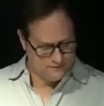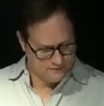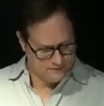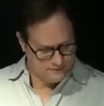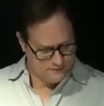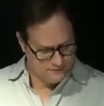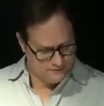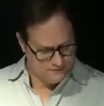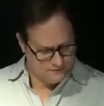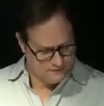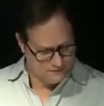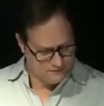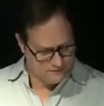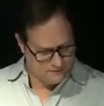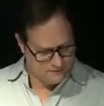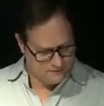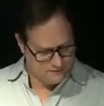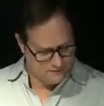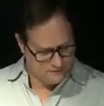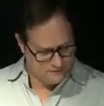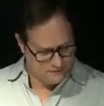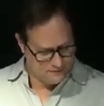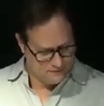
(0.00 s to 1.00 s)

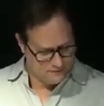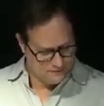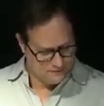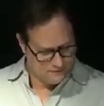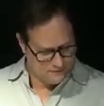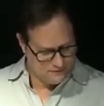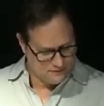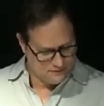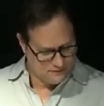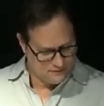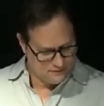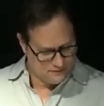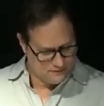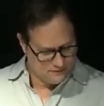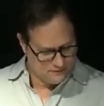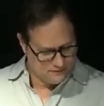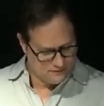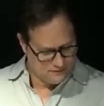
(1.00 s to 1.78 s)
[no speech]